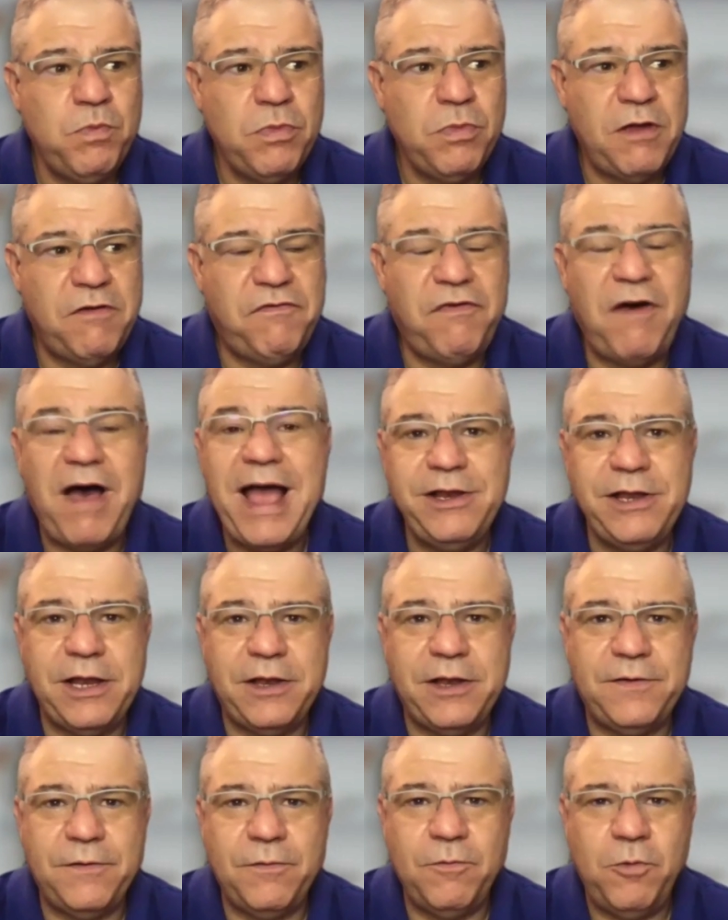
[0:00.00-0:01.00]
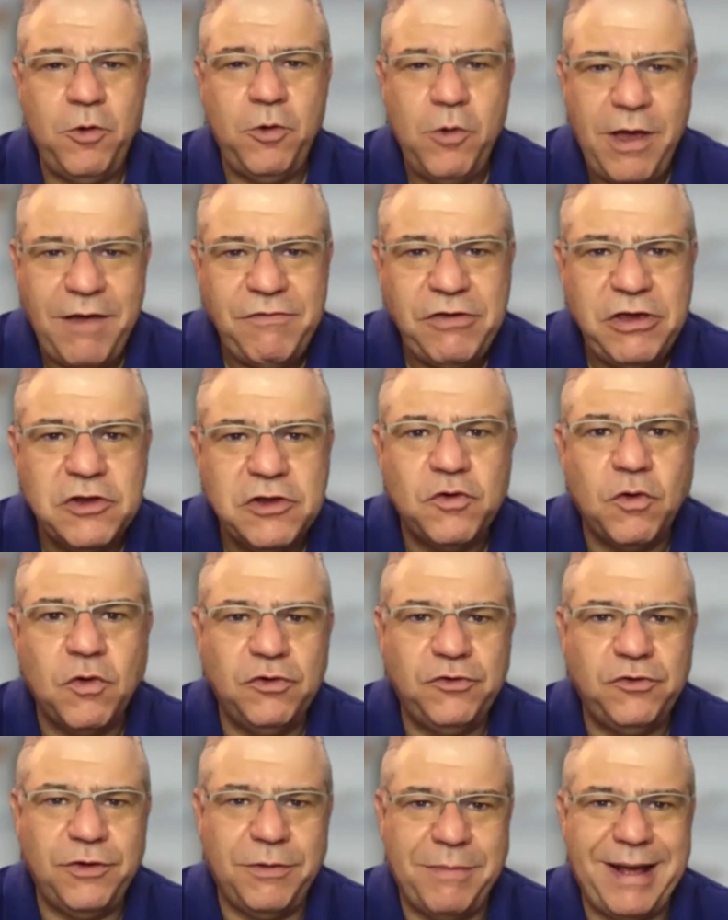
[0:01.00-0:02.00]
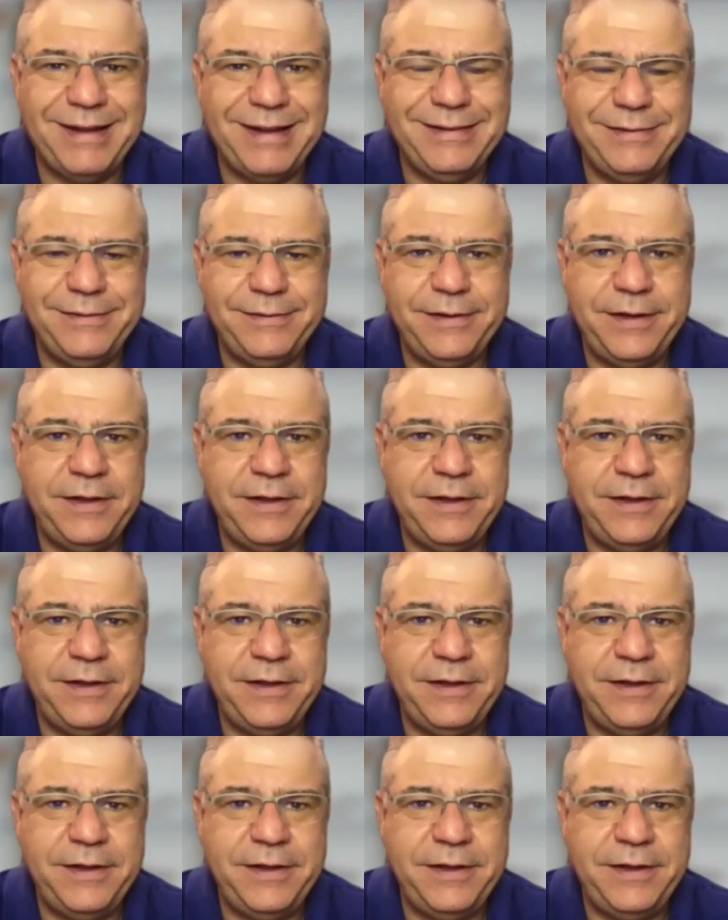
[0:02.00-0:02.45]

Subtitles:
find that whoever you talk to about